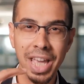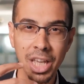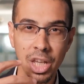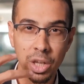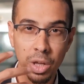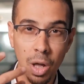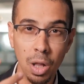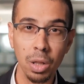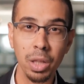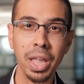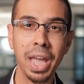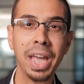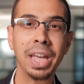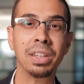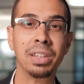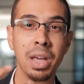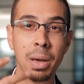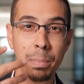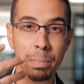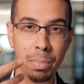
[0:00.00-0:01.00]

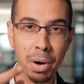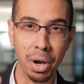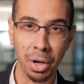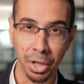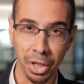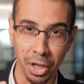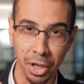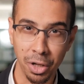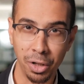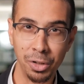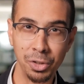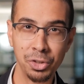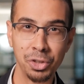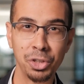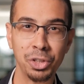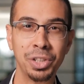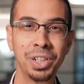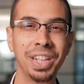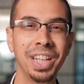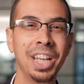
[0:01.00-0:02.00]
inculcate barakah
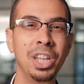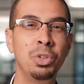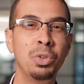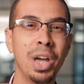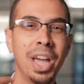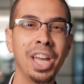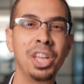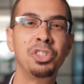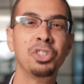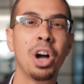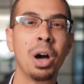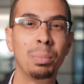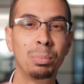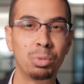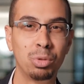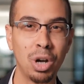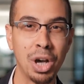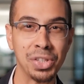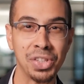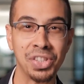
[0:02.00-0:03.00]
culture in your HR
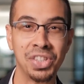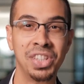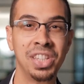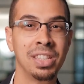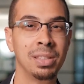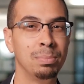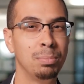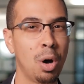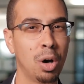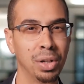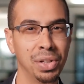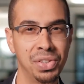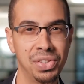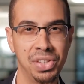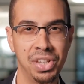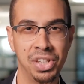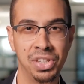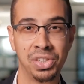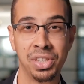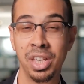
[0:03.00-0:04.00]
processes and
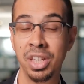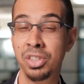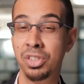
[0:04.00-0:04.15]
policies,